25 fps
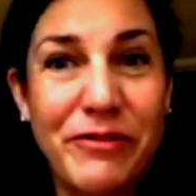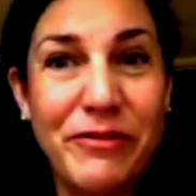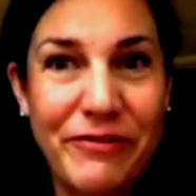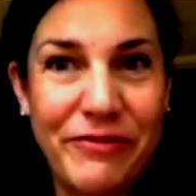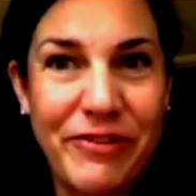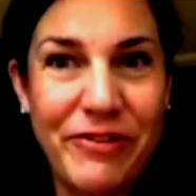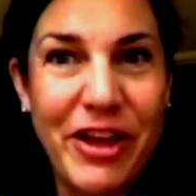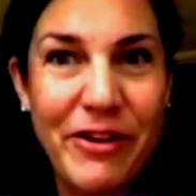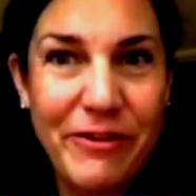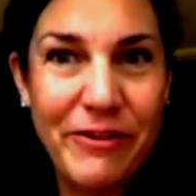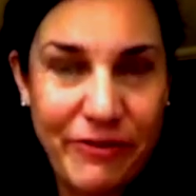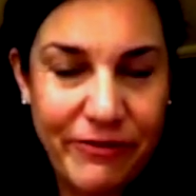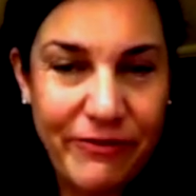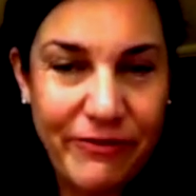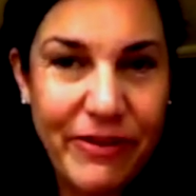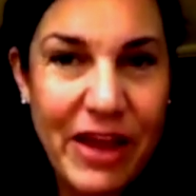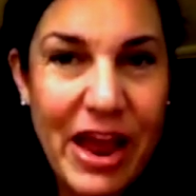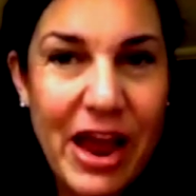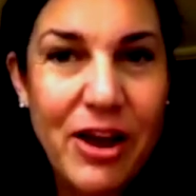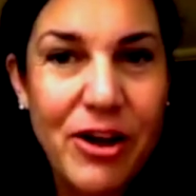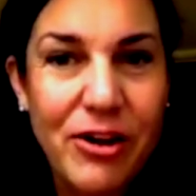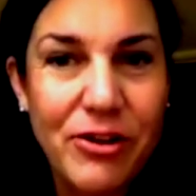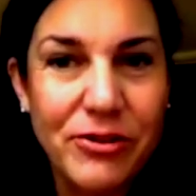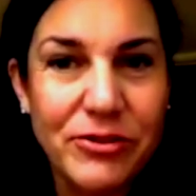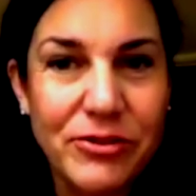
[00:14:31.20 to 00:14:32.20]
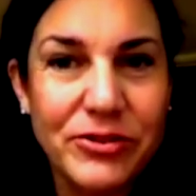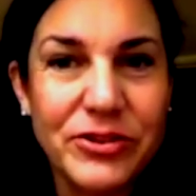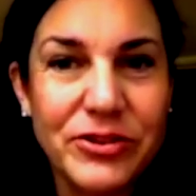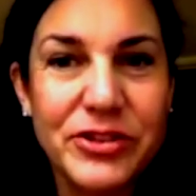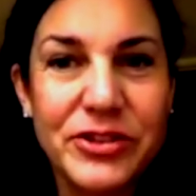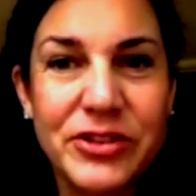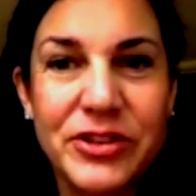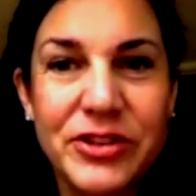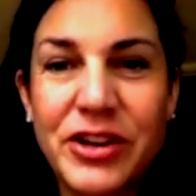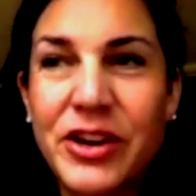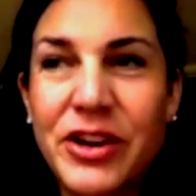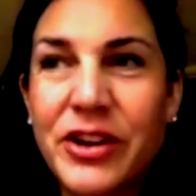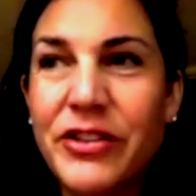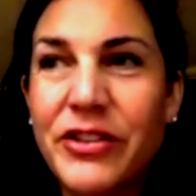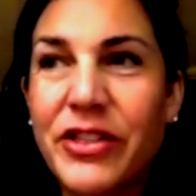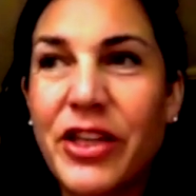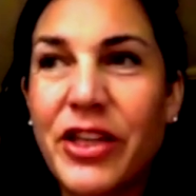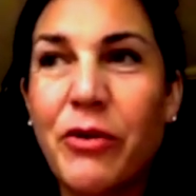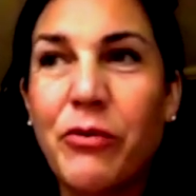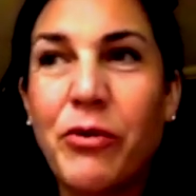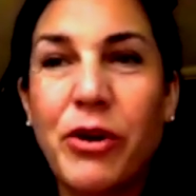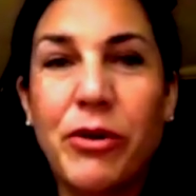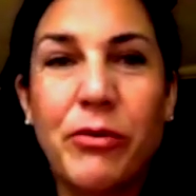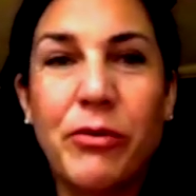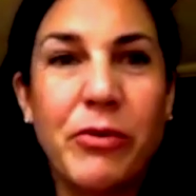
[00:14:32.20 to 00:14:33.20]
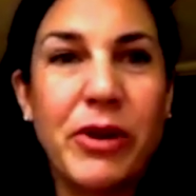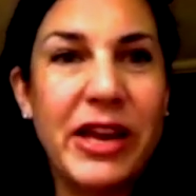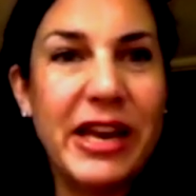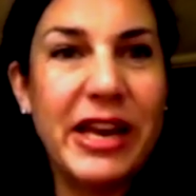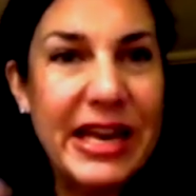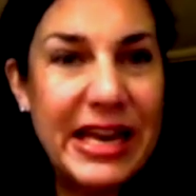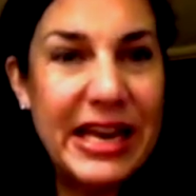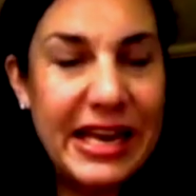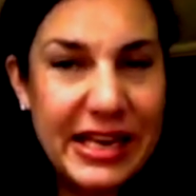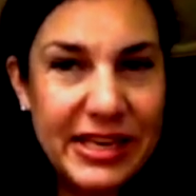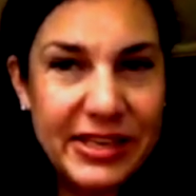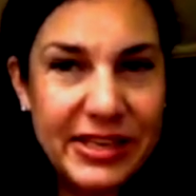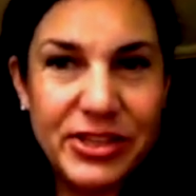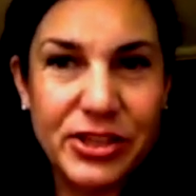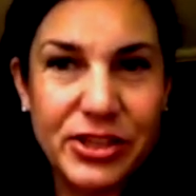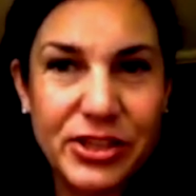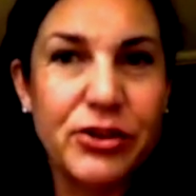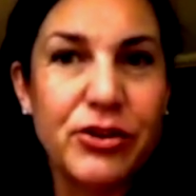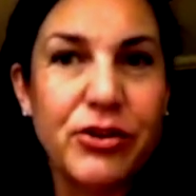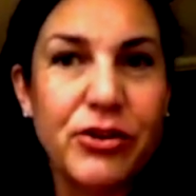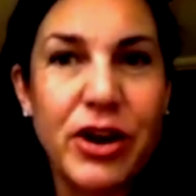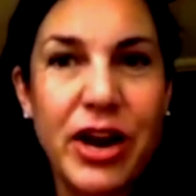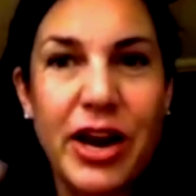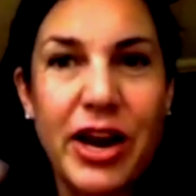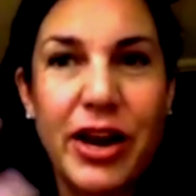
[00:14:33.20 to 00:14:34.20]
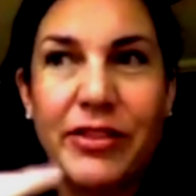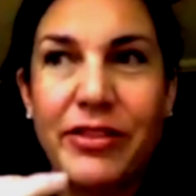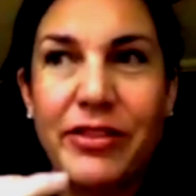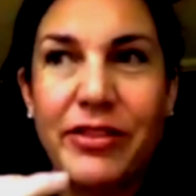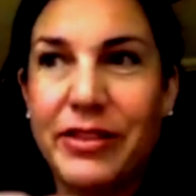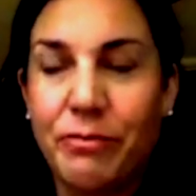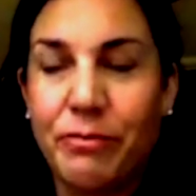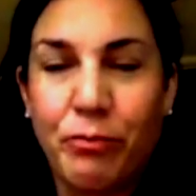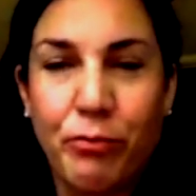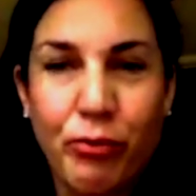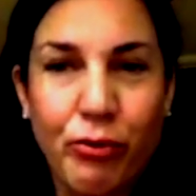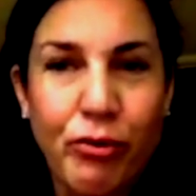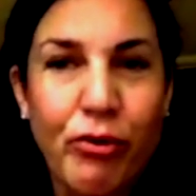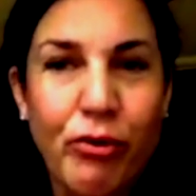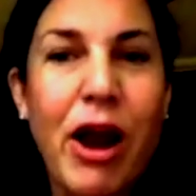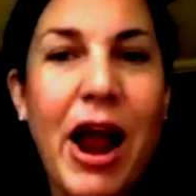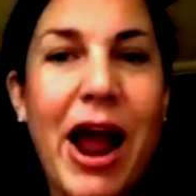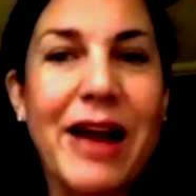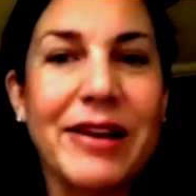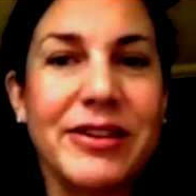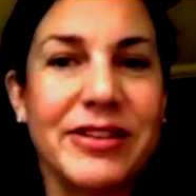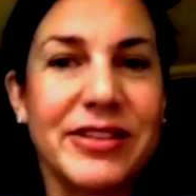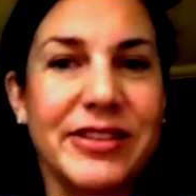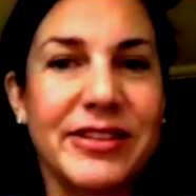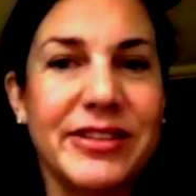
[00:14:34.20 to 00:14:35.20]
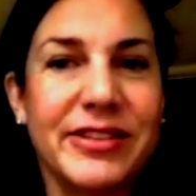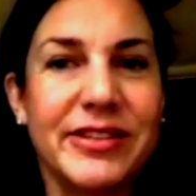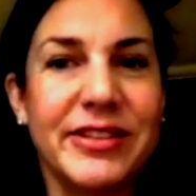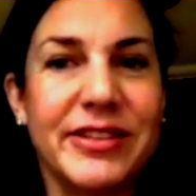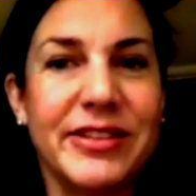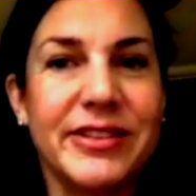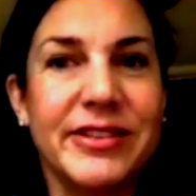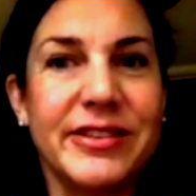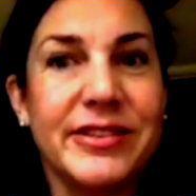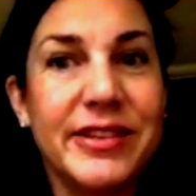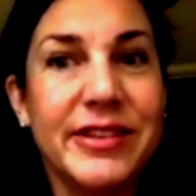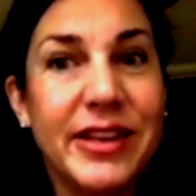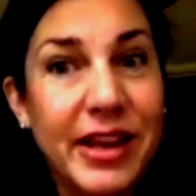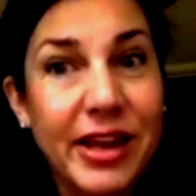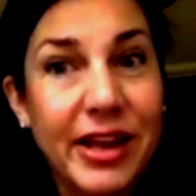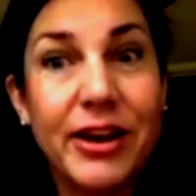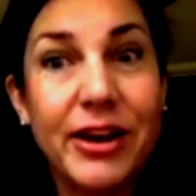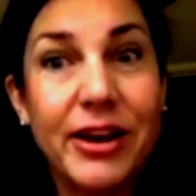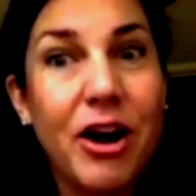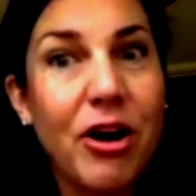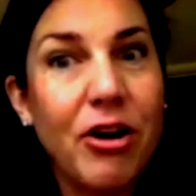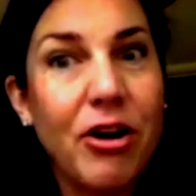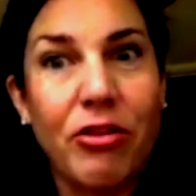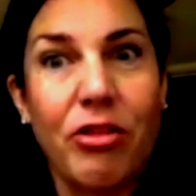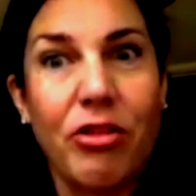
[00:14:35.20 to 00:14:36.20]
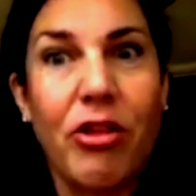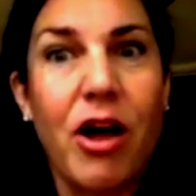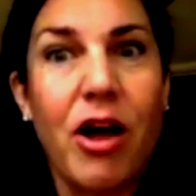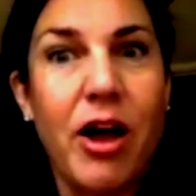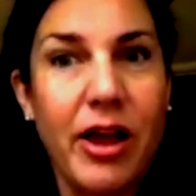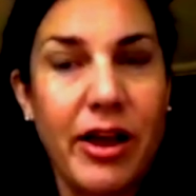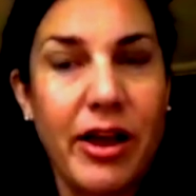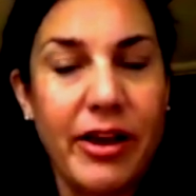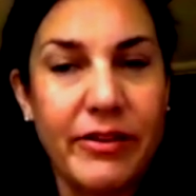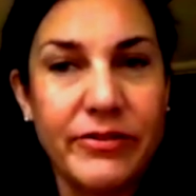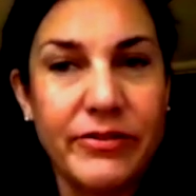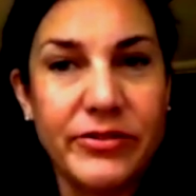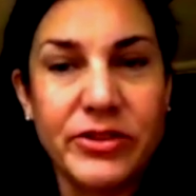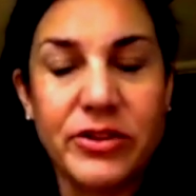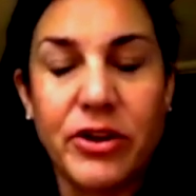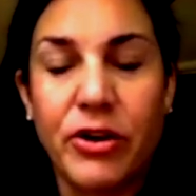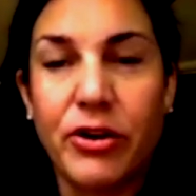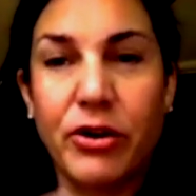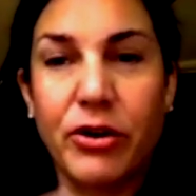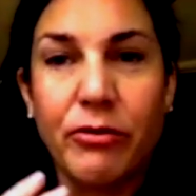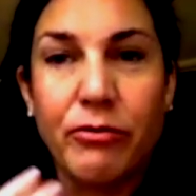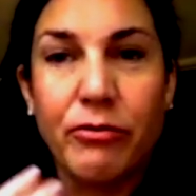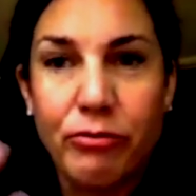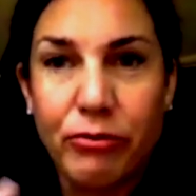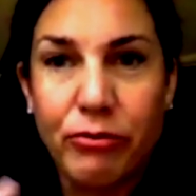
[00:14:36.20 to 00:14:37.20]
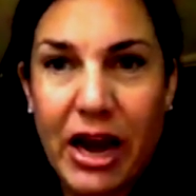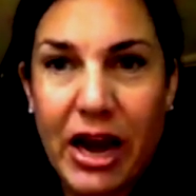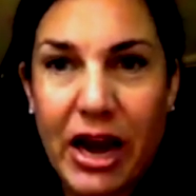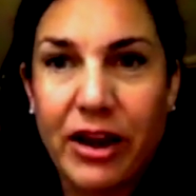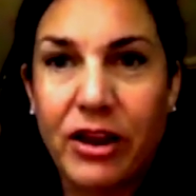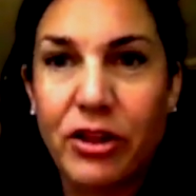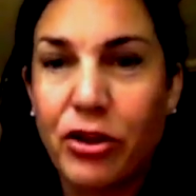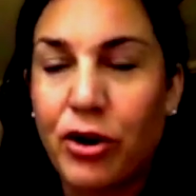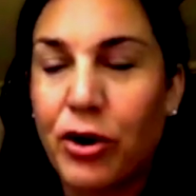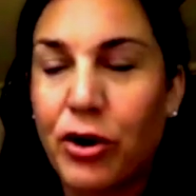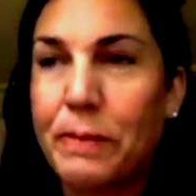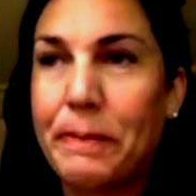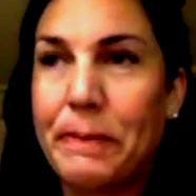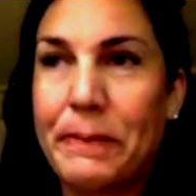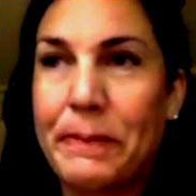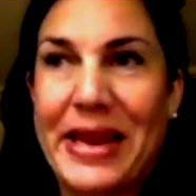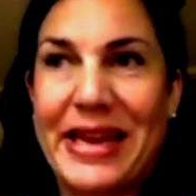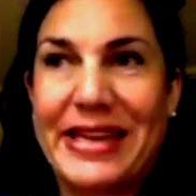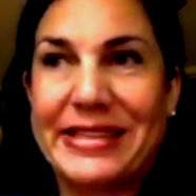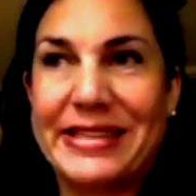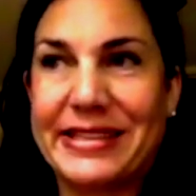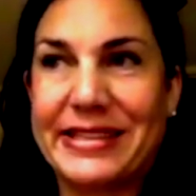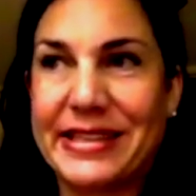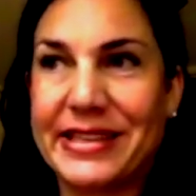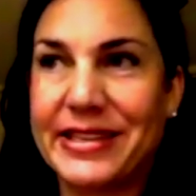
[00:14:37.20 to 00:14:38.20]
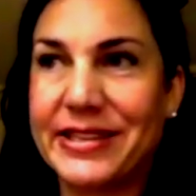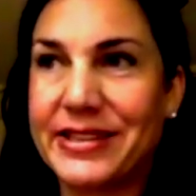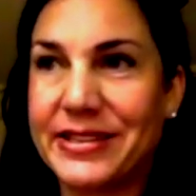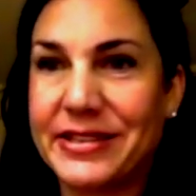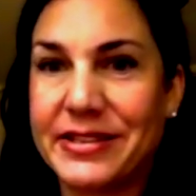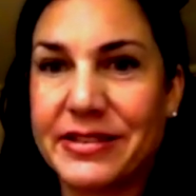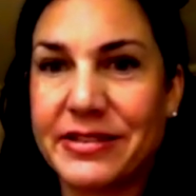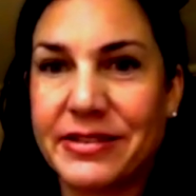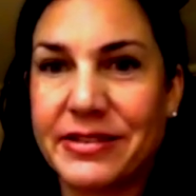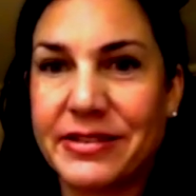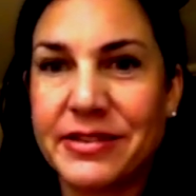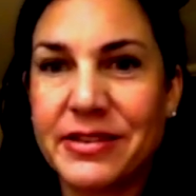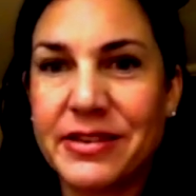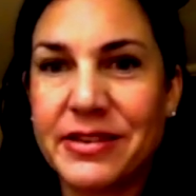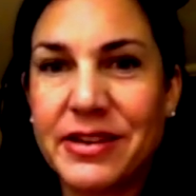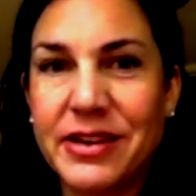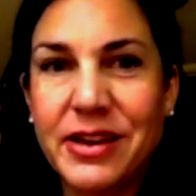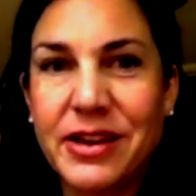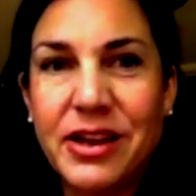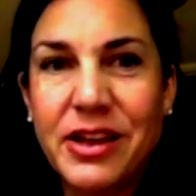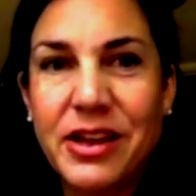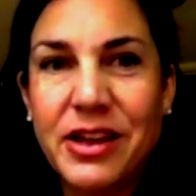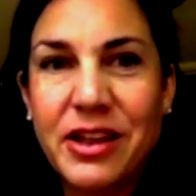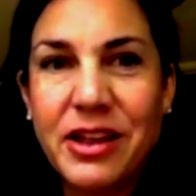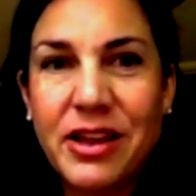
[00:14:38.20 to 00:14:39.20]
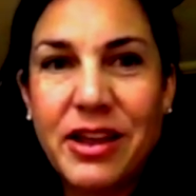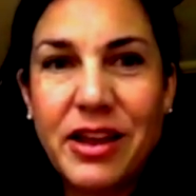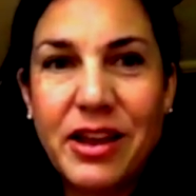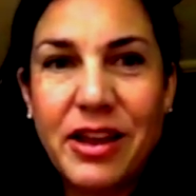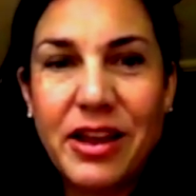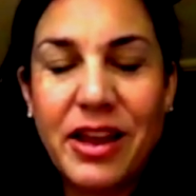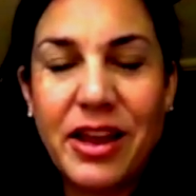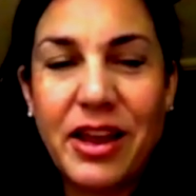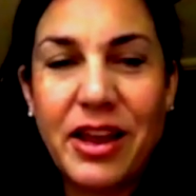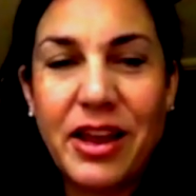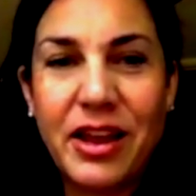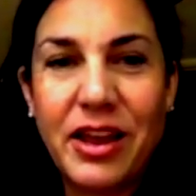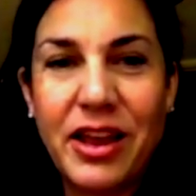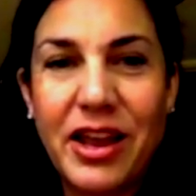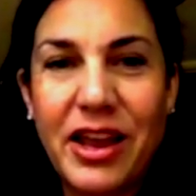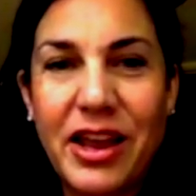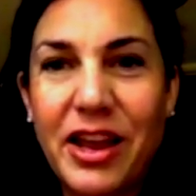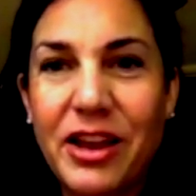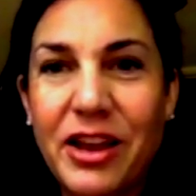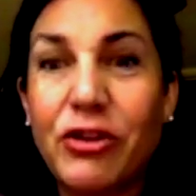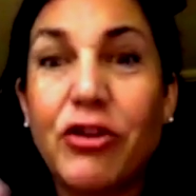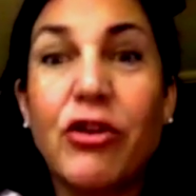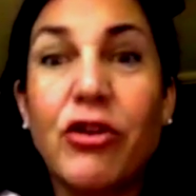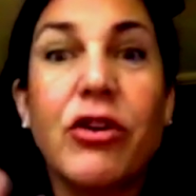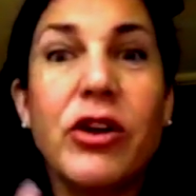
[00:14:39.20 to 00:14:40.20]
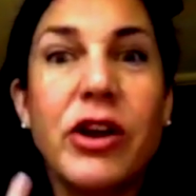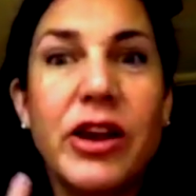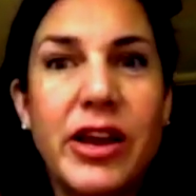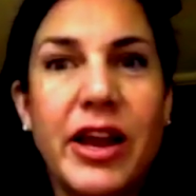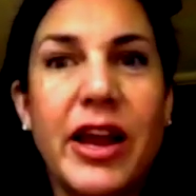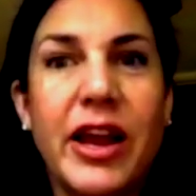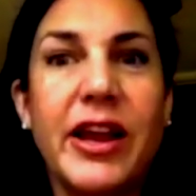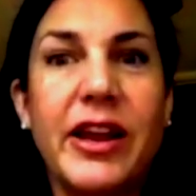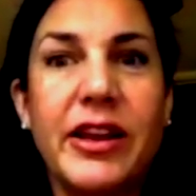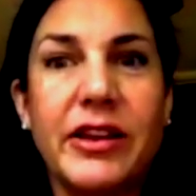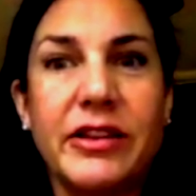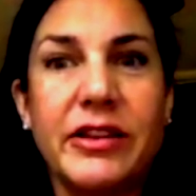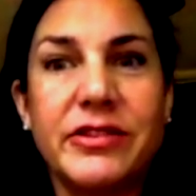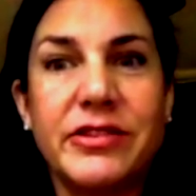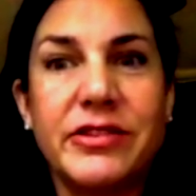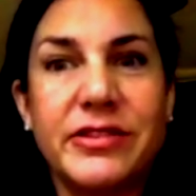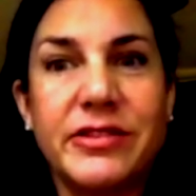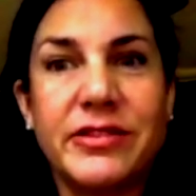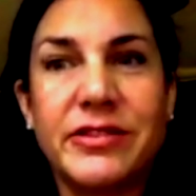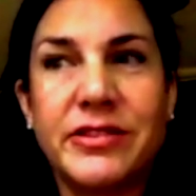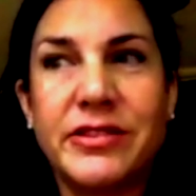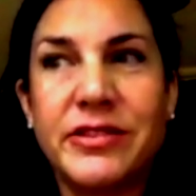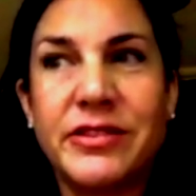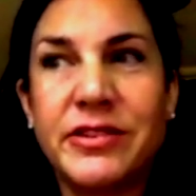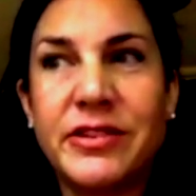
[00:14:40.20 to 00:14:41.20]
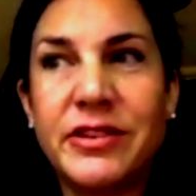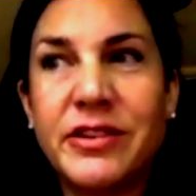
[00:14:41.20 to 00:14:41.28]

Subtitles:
have found that when we integrate practices in our lives on a regular basis, it creates